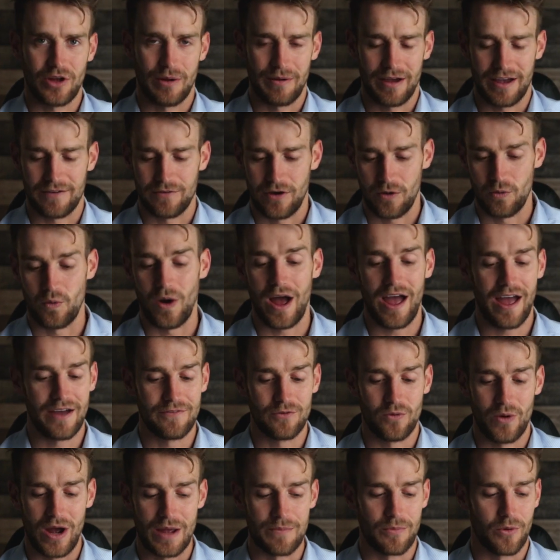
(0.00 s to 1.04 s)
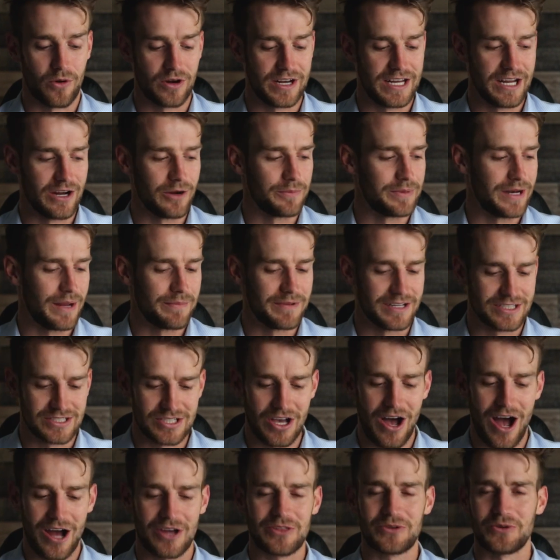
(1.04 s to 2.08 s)
I have a whiteboard here, but I'm going to
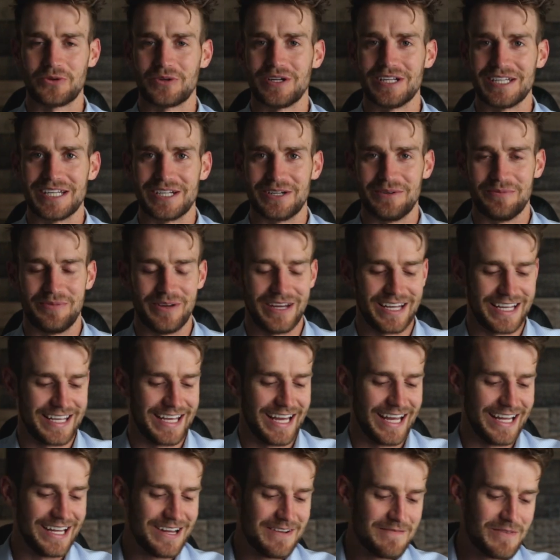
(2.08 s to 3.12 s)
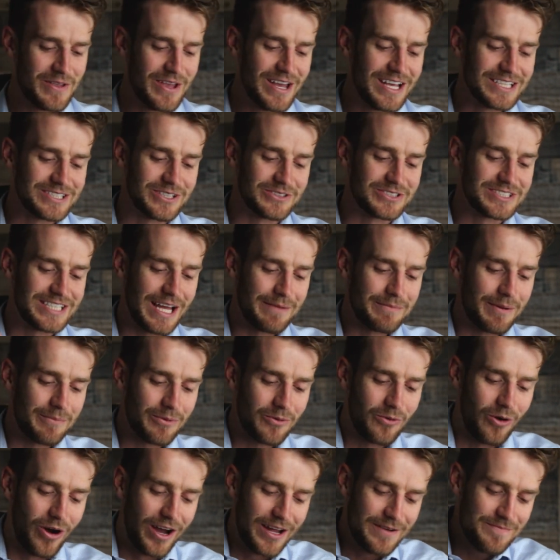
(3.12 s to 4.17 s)
talk through it a little bit. Okay, so step
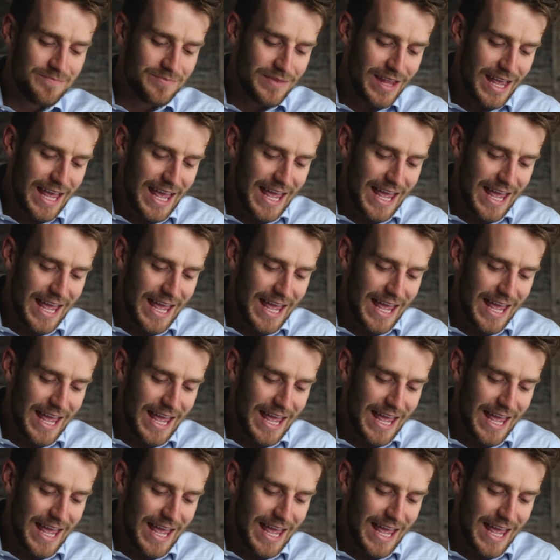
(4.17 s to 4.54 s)
number one